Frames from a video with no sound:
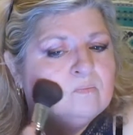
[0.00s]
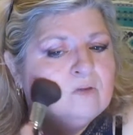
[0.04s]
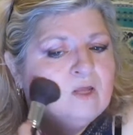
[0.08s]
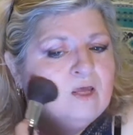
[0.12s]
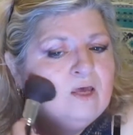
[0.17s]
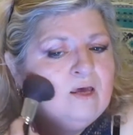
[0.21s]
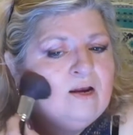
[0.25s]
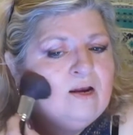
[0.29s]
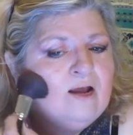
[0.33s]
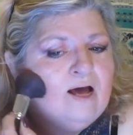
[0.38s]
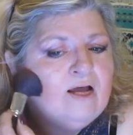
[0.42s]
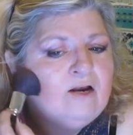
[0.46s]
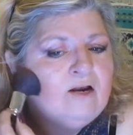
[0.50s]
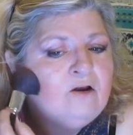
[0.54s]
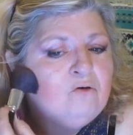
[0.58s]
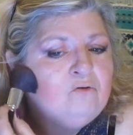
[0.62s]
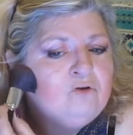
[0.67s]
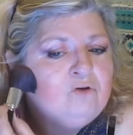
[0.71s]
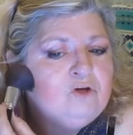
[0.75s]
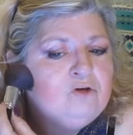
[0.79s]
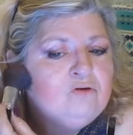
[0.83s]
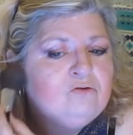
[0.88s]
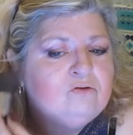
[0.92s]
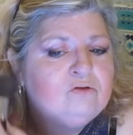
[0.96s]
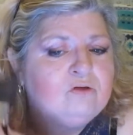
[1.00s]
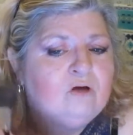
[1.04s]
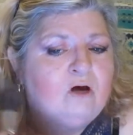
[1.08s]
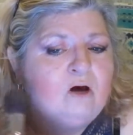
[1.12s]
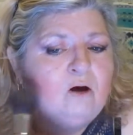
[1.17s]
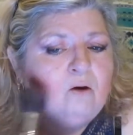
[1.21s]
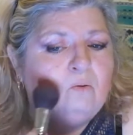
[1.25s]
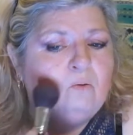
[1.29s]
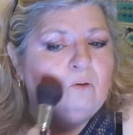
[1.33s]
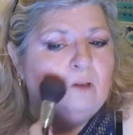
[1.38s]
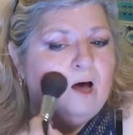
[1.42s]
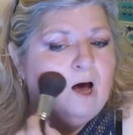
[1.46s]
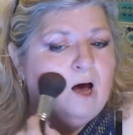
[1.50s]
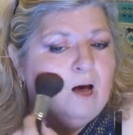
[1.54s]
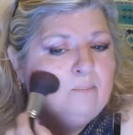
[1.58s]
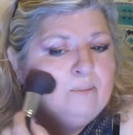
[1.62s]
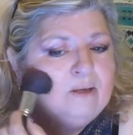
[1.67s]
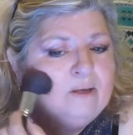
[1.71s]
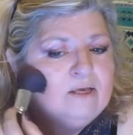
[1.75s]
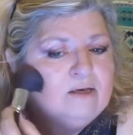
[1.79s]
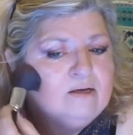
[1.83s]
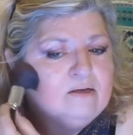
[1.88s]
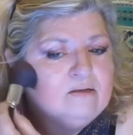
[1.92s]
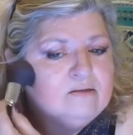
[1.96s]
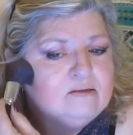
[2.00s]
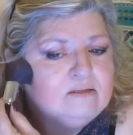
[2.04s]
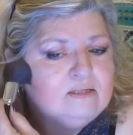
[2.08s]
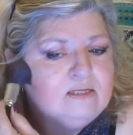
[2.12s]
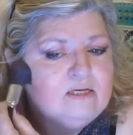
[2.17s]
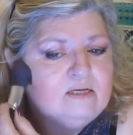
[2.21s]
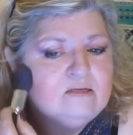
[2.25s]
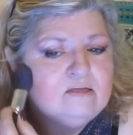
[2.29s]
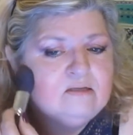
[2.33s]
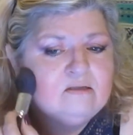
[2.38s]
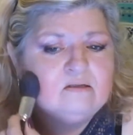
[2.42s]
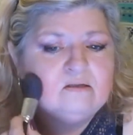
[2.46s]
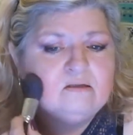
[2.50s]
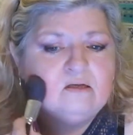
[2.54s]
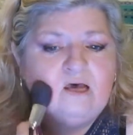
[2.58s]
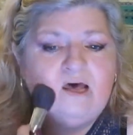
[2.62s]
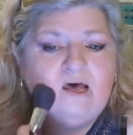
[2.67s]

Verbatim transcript: And I don't use a whole lot because this